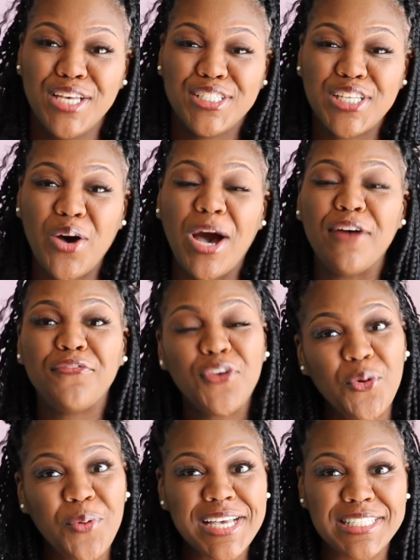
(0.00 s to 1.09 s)
So a few
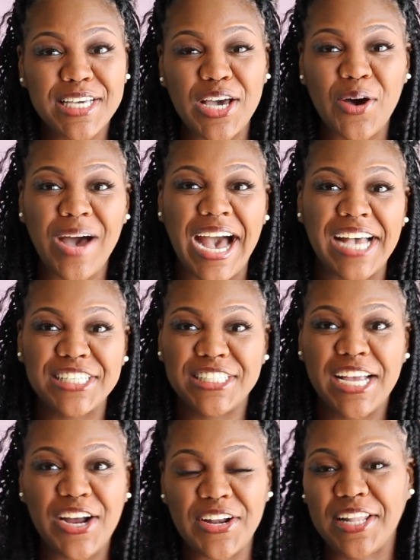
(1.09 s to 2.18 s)
weeks ago, I
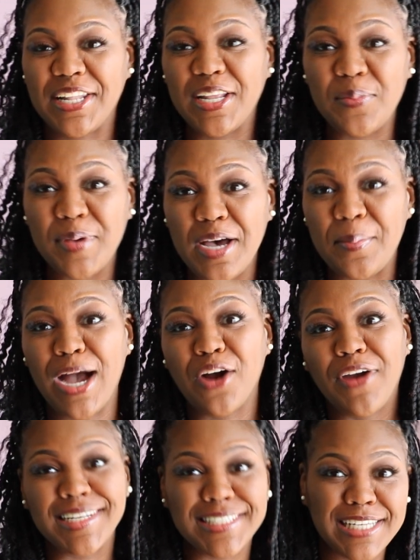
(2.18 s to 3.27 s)
shared a little bit about
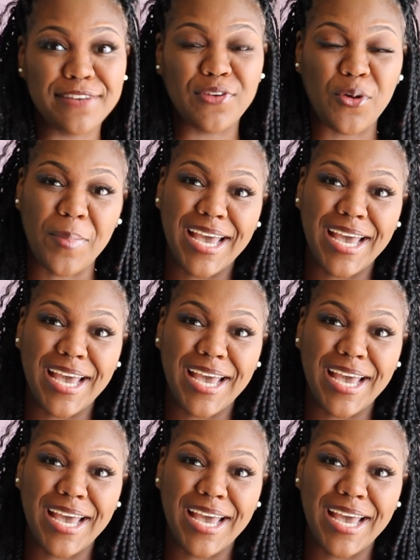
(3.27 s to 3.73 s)
Great Stuff on my